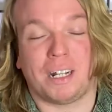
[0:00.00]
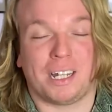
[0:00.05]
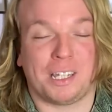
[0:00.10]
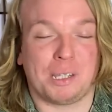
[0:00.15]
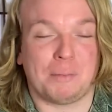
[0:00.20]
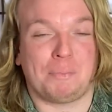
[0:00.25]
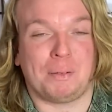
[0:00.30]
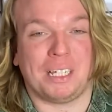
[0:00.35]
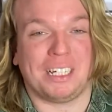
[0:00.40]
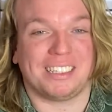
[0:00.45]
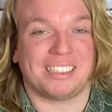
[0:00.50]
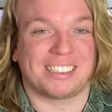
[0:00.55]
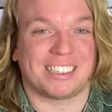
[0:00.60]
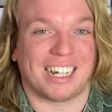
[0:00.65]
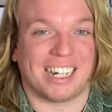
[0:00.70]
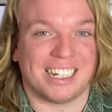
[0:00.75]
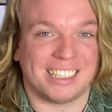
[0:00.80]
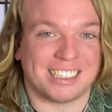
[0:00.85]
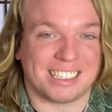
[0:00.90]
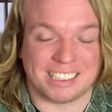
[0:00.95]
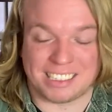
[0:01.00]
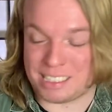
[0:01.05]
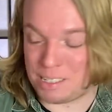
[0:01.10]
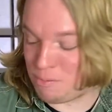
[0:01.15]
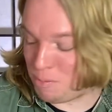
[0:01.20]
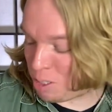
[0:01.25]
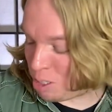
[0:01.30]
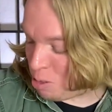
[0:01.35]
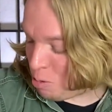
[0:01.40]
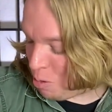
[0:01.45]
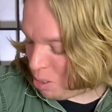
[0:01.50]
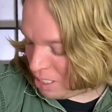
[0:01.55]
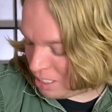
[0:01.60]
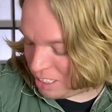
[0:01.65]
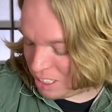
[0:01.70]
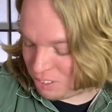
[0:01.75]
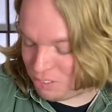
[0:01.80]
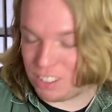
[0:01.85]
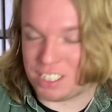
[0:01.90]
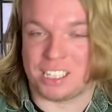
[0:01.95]
on the plus side, since I'm recording
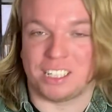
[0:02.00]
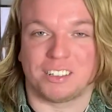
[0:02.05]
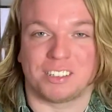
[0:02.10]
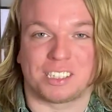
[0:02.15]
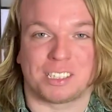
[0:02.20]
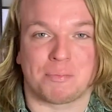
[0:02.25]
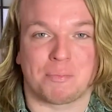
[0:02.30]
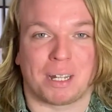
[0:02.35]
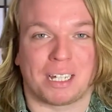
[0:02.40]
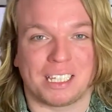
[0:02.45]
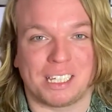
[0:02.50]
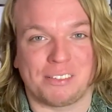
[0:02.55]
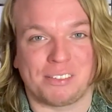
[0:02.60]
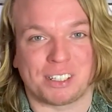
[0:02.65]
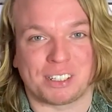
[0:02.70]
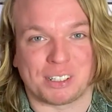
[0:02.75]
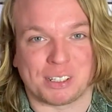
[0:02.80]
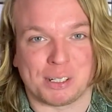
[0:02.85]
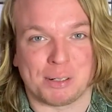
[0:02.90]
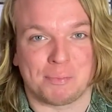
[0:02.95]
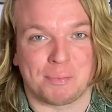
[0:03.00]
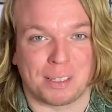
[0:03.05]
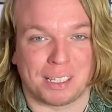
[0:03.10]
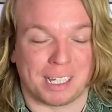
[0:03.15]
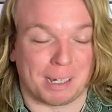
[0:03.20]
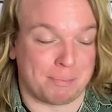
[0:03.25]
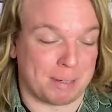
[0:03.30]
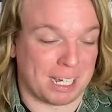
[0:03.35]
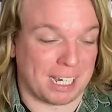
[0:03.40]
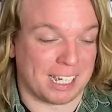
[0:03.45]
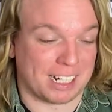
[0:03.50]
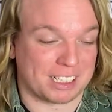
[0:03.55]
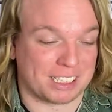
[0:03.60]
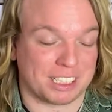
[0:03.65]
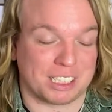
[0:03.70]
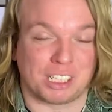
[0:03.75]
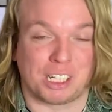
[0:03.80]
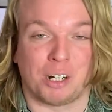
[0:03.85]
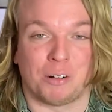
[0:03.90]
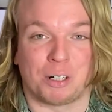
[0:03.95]
these videos in my living room and I'm not
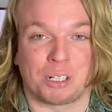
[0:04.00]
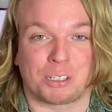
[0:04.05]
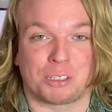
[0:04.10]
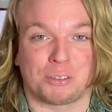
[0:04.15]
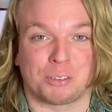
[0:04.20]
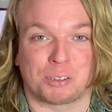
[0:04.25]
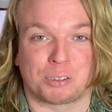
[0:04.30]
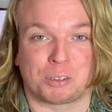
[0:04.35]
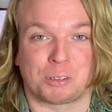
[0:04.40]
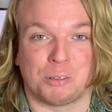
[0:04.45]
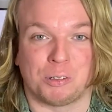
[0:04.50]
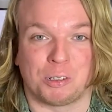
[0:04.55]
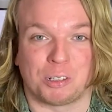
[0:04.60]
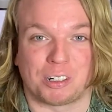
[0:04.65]
actually going to a school